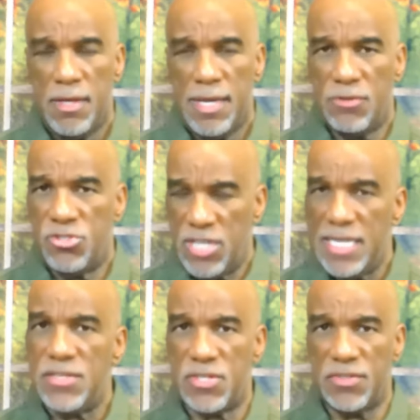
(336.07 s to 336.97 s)
Now,
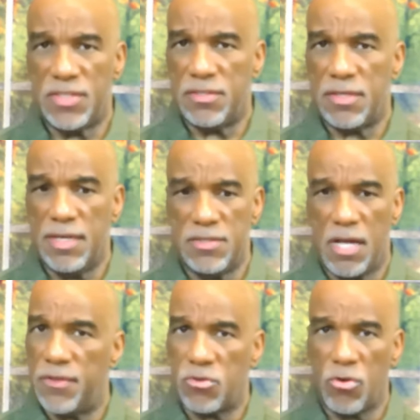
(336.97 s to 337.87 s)
Jesus is
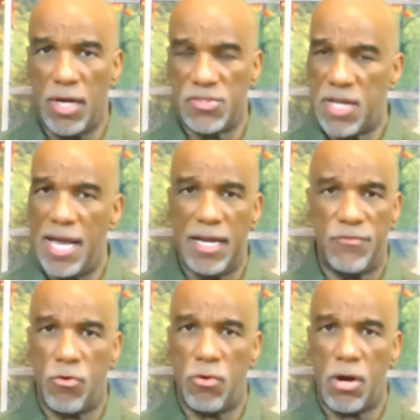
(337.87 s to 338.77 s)
on the cross dying
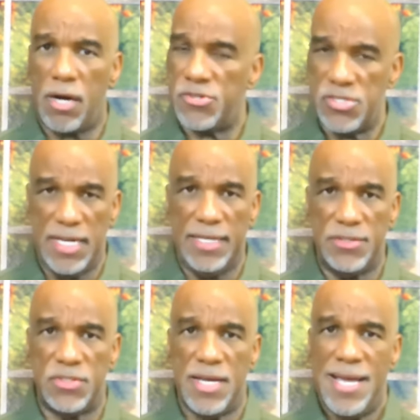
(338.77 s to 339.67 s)
for our
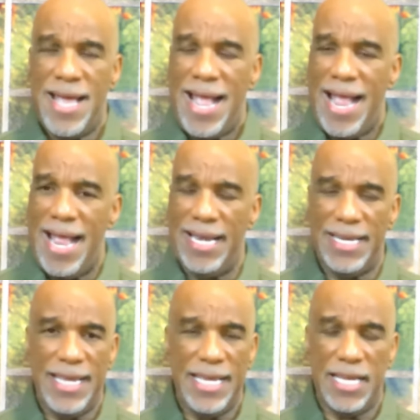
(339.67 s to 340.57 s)
sins, and
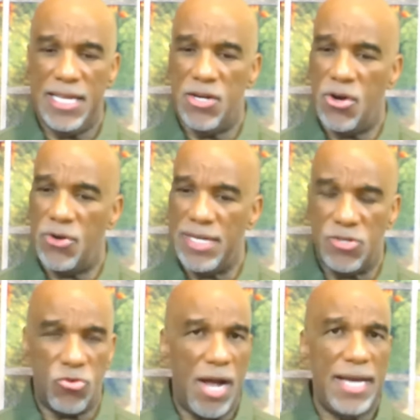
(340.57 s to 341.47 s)
he
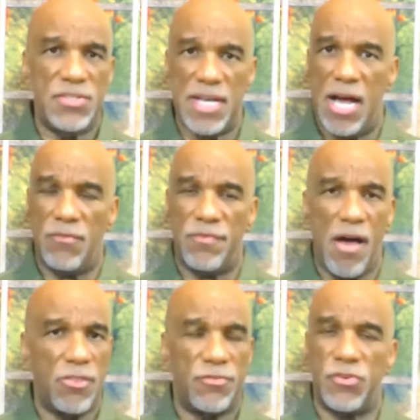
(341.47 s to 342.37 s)
cries out,
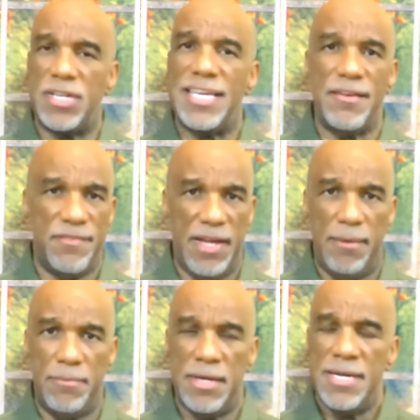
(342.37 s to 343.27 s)
"Father, forgive
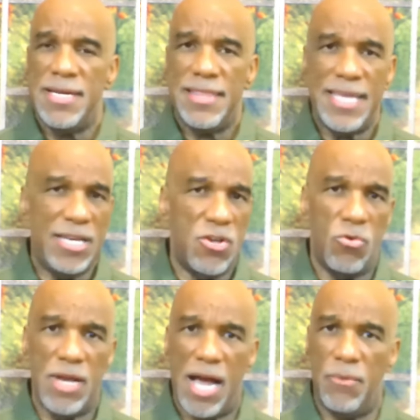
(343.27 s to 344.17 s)
them. They
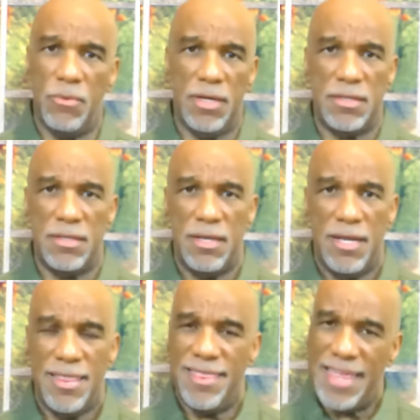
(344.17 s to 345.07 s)
know not what
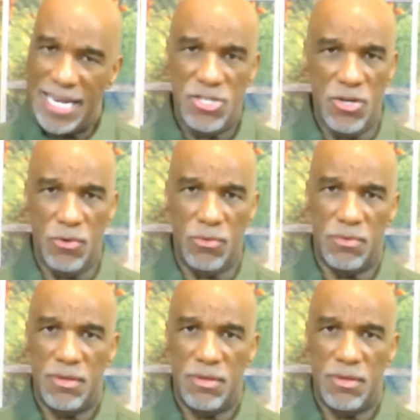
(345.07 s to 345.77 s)
they do."